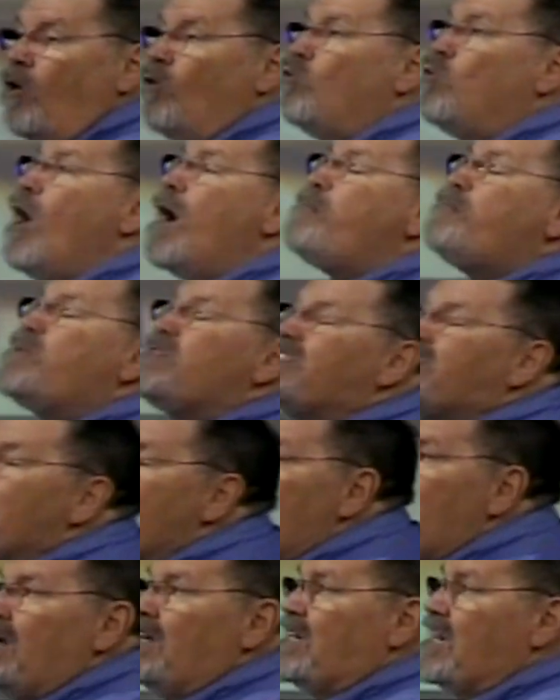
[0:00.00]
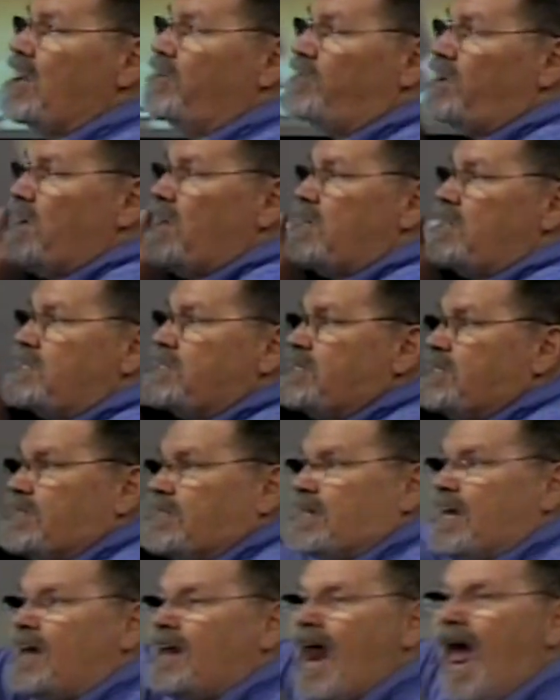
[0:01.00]
representative,
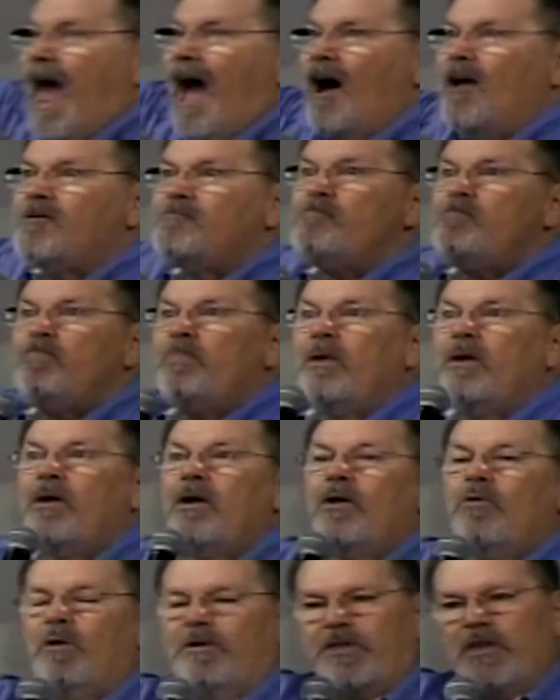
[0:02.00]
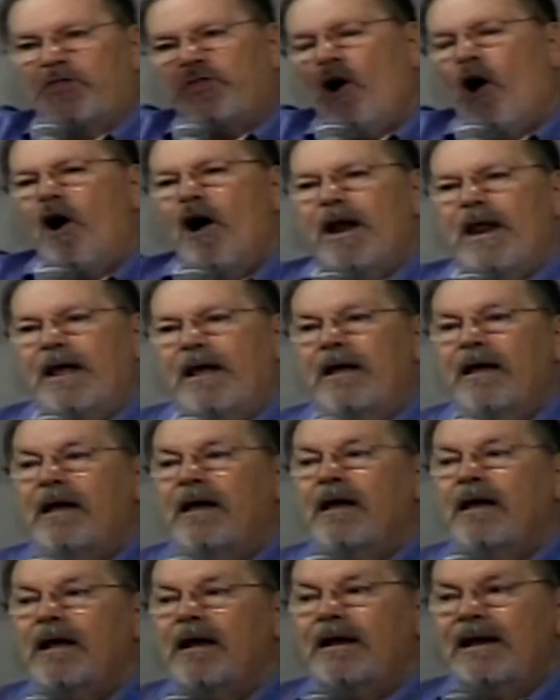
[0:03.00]
sent out with authority.
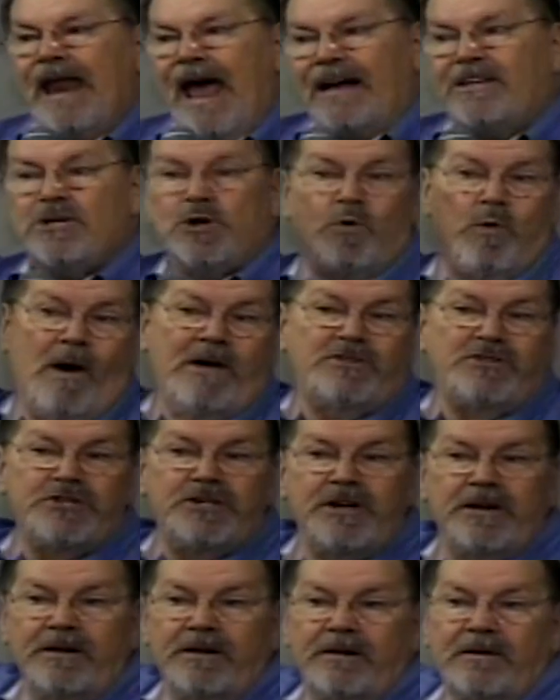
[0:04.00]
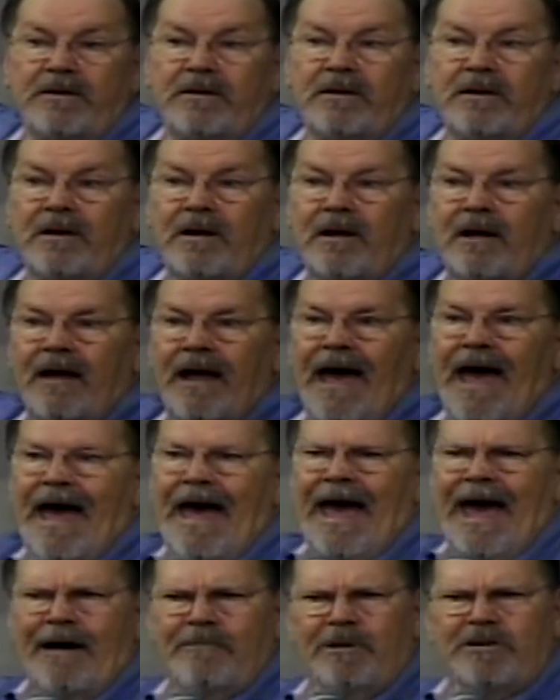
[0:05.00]
Next question.
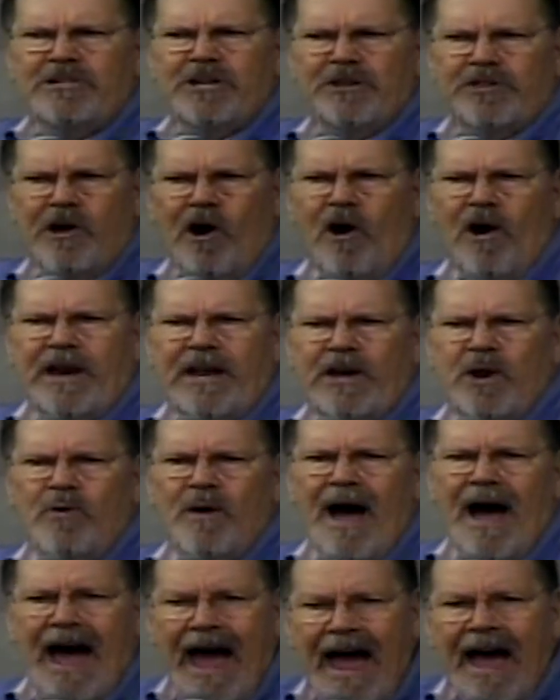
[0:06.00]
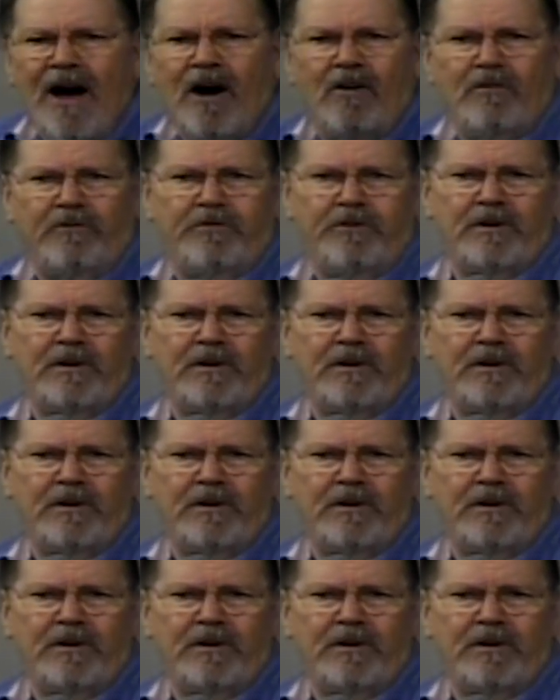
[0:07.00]
How much authority do I have?